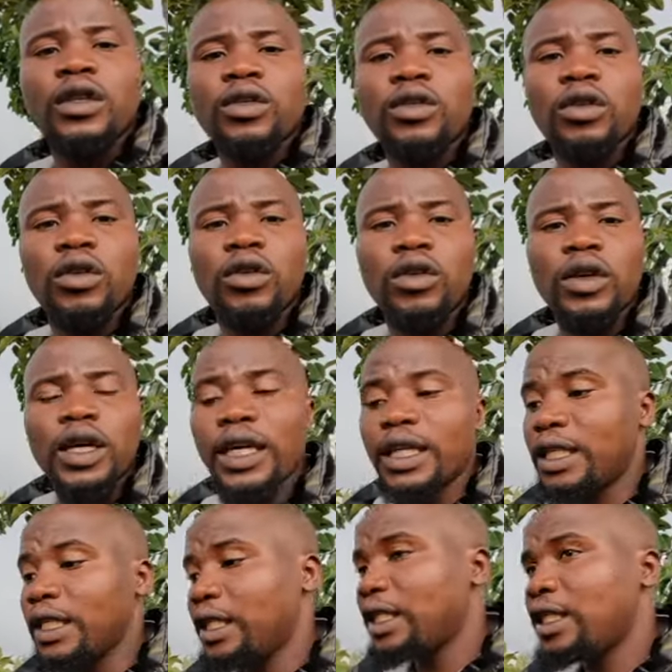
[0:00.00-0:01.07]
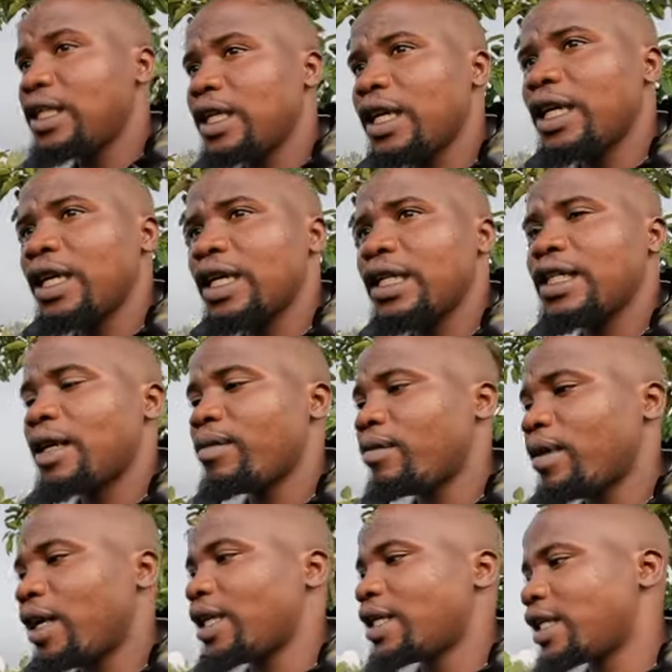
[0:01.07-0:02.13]
You know, she need
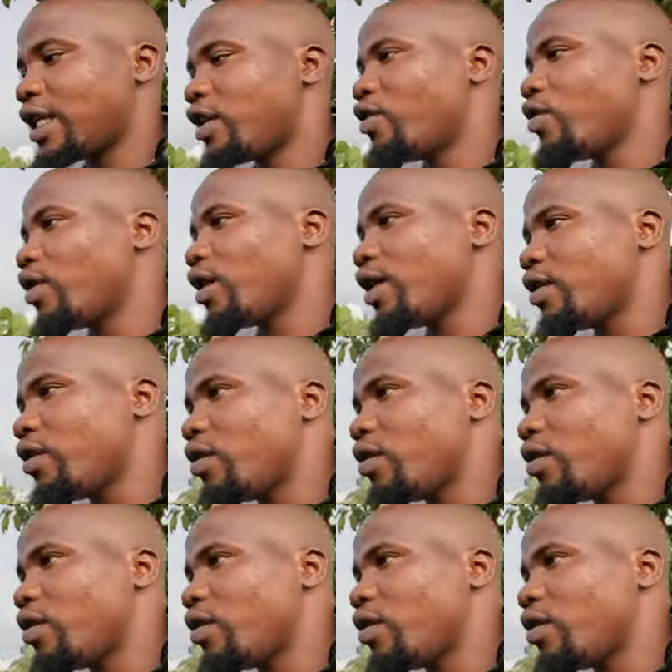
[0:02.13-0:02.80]
some secure,